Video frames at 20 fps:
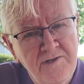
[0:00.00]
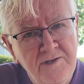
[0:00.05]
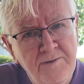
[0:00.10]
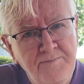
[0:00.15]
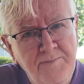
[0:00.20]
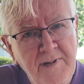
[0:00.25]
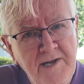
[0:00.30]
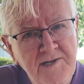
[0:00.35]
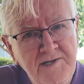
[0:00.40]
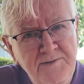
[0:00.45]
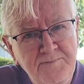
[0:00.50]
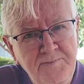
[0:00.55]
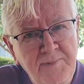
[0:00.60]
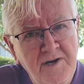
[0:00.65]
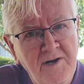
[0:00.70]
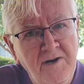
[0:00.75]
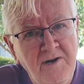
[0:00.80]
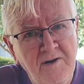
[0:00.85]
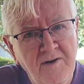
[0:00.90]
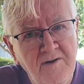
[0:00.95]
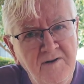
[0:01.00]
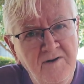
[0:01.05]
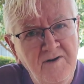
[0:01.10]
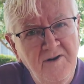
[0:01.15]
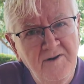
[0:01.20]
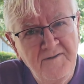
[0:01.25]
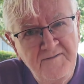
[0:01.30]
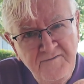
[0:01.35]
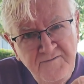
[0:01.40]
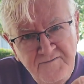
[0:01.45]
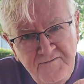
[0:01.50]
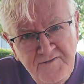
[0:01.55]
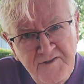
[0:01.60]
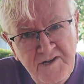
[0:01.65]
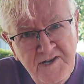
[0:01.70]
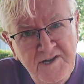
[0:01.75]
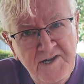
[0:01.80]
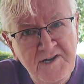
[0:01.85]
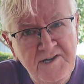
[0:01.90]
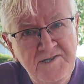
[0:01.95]
the best part of
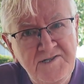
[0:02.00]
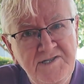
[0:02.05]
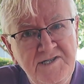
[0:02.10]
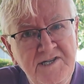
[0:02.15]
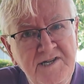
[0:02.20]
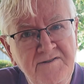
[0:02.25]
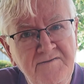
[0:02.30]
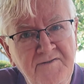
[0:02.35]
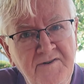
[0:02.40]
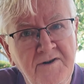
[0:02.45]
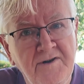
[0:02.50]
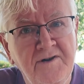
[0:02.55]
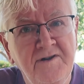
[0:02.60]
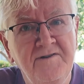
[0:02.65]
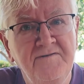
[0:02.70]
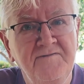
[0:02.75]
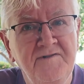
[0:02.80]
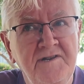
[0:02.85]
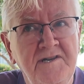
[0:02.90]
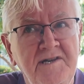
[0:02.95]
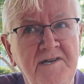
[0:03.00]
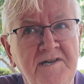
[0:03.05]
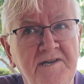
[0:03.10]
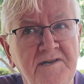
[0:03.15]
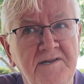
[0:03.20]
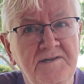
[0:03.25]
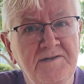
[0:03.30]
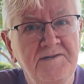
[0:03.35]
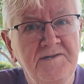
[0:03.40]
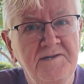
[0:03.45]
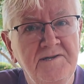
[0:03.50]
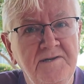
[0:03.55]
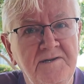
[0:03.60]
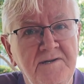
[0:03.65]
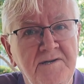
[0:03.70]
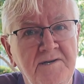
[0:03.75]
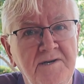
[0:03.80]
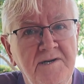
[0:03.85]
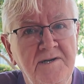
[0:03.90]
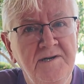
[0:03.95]
35 years
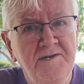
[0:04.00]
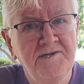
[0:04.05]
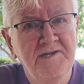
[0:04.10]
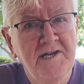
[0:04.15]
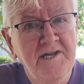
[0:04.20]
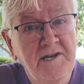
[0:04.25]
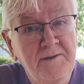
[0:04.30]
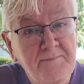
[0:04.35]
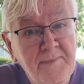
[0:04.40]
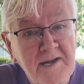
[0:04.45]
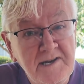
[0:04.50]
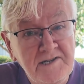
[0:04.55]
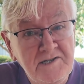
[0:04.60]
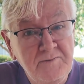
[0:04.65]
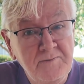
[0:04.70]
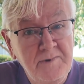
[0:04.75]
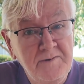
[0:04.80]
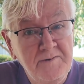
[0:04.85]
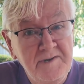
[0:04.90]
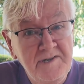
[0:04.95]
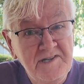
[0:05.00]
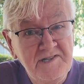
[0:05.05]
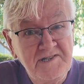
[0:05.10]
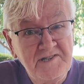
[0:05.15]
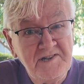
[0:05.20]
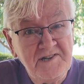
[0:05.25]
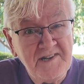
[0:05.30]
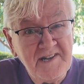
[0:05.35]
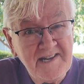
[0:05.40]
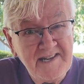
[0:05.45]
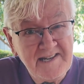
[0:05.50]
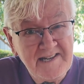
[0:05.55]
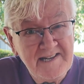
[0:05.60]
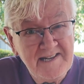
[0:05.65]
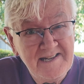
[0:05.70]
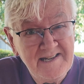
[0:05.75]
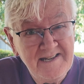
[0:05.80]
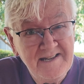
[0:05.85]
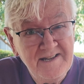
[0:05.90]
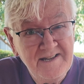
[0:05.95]
to get it back to where it is today.
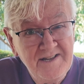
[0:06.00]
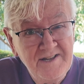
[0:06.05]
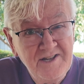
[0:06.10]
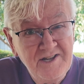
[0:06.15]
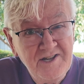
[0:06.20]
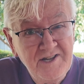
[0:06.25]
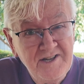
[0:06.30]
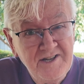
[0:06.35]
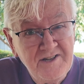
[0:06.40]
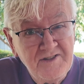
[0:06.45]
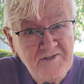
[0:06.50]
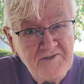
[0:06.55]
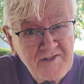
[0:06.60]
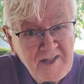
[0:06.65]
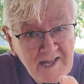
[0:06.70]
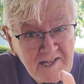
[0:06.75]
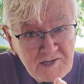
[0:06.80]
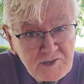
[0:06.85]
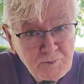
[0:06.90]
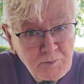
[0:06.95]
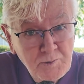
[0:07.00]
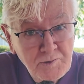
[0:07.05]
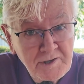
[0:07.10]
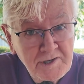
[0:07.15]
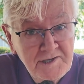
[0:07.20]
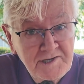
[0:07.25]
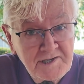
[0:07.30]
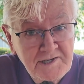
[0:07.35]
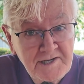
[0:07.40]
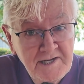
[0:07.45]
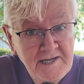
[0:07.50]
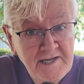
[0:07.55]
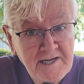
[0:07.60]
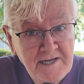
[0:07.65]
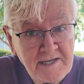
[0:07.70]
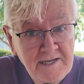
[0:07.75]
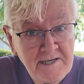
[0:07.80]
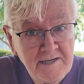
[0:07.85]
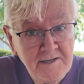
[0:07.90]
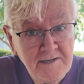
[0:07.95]
That's what I
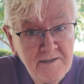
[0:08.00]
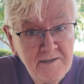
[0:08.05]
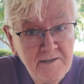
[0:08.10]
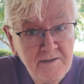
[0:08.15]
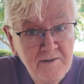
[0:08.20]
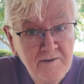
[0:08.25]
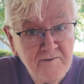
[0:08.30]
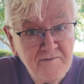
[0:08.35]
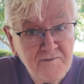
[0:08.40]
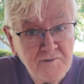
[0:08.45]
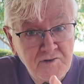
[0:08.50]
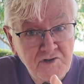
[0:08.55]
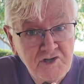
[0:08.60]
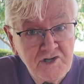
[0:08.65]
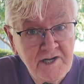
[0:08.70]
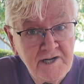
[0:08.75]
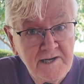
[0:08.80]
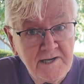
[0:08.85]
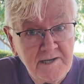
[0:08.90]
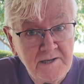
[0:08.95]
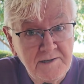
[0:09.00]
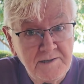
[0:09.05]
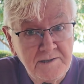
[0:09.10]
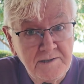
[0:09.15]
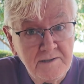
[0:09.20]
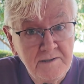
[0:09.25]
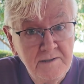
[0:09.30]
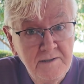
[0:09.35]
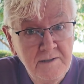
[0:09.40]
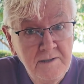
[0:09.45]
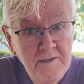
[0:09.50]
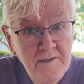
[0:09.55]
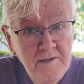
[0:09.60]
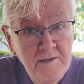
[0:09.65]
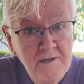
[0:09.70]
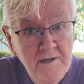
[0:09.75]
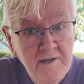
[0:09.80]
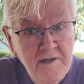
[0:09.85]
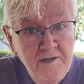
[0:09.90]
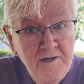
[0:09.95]
see for shares,
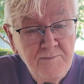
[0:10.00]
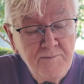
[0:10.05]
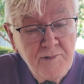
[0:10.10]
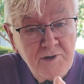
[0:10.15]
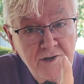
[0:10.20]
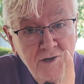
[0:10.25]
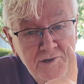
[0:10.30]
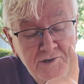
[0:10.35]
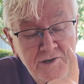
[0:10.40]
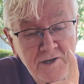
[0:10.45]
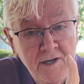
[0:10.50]
because